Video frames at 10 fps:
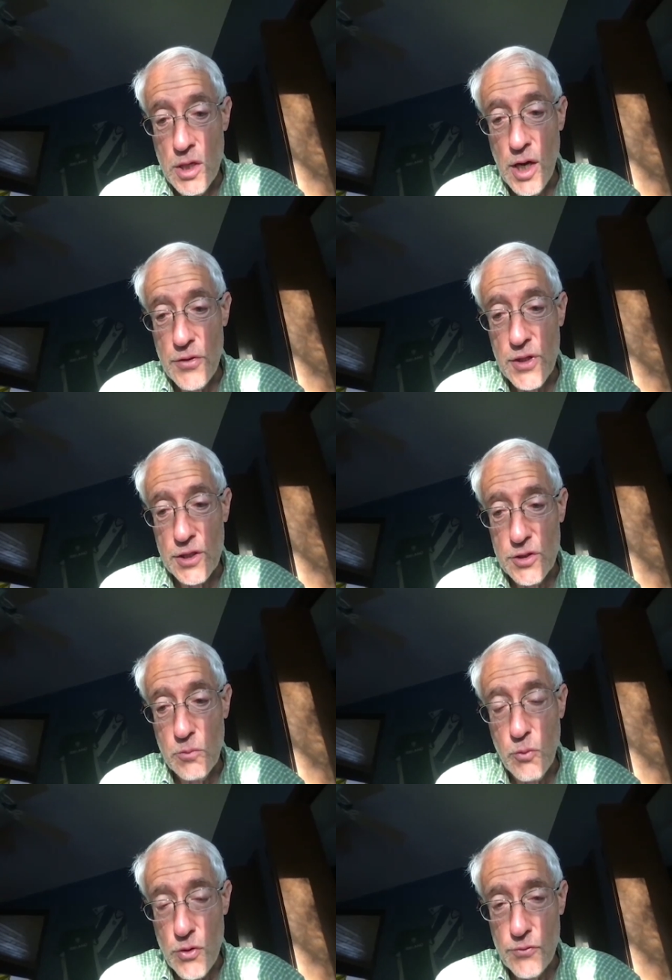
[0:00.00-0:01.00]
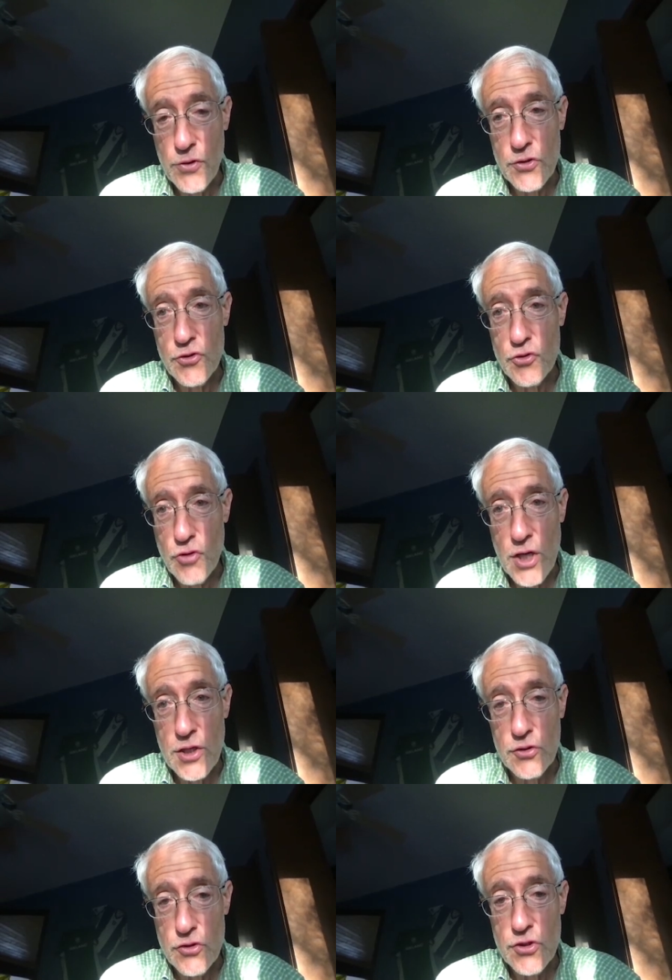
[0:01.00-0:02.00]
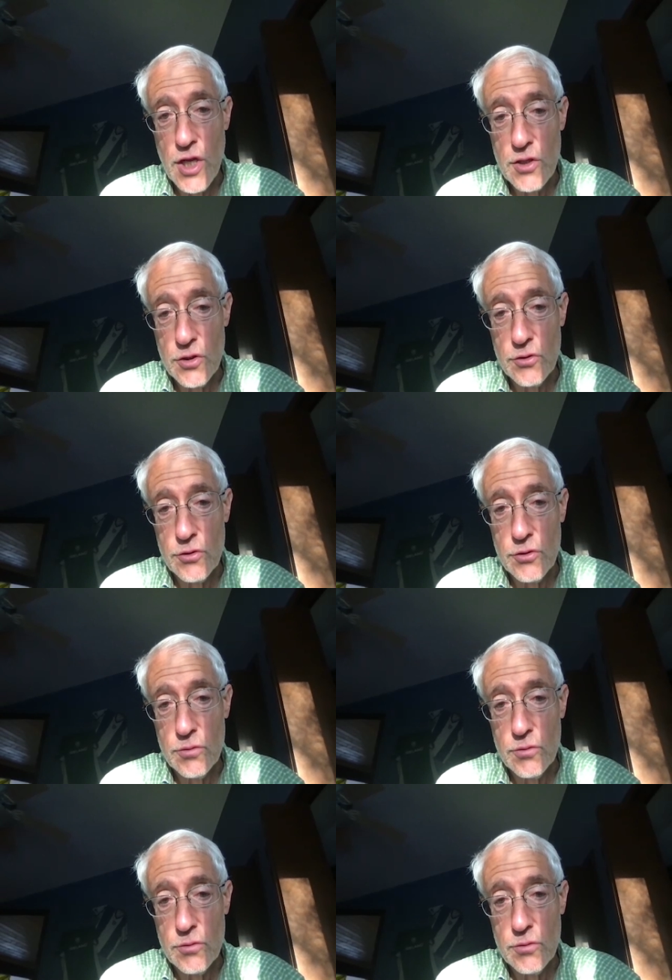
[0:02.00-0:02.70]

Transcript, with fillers: I think it's important for us to try to understand this.